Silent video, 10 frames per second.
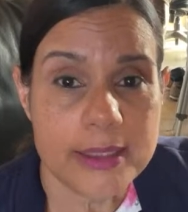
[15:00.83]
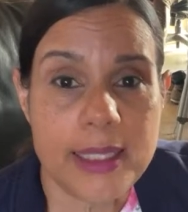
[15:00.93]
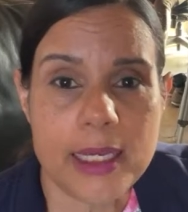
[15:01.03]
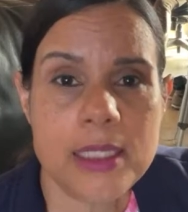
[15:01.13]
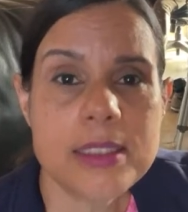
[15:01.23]

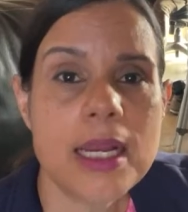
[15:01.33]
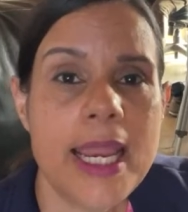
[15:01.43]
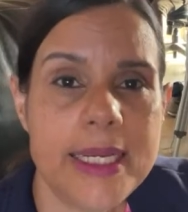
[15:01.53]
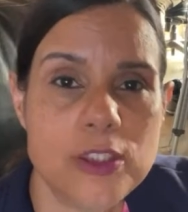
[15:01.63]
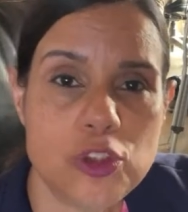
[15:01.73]
he's a
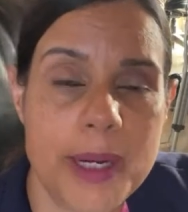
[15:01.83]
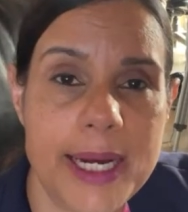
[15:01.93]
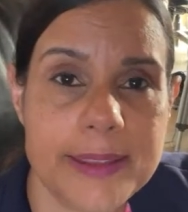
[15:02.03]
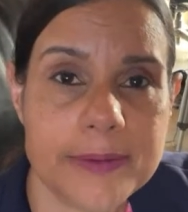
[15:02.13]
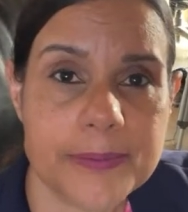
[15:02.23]

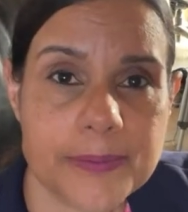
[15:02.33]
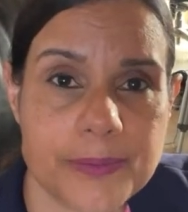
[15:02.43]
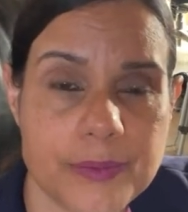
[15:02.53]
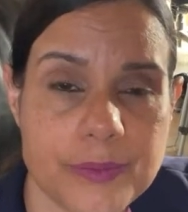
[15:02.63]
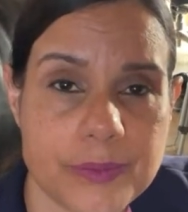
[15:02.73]
henchman
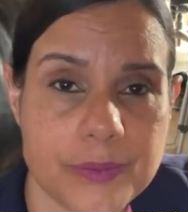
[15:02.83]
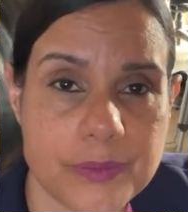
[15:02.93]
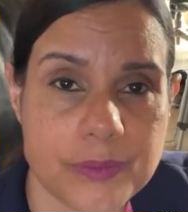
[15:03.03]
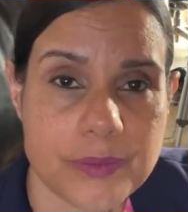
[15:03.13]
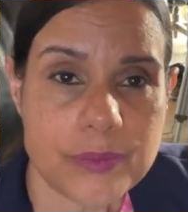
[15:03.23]

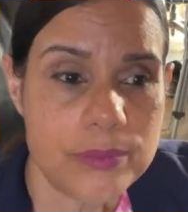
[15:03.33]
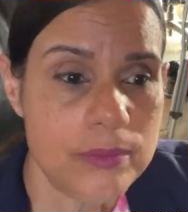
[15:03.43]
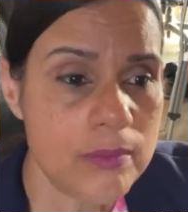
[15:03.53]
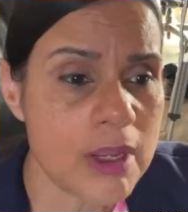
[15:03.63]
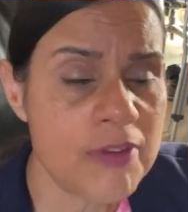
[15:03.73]

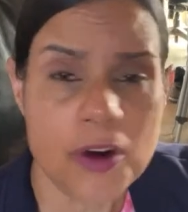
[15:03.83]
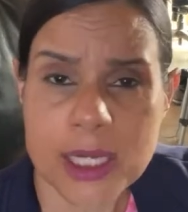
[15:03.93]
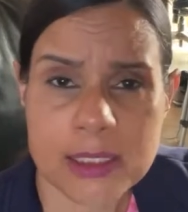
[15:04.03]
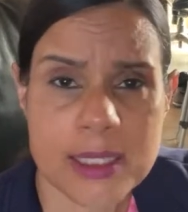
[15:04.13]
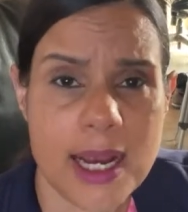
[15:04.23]
for
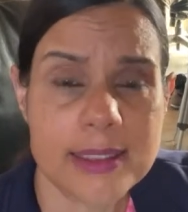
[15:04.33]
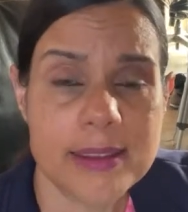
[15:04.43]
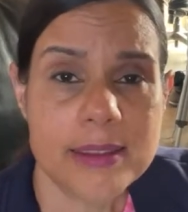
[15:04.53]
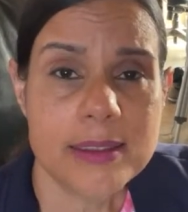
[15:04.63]
Assad.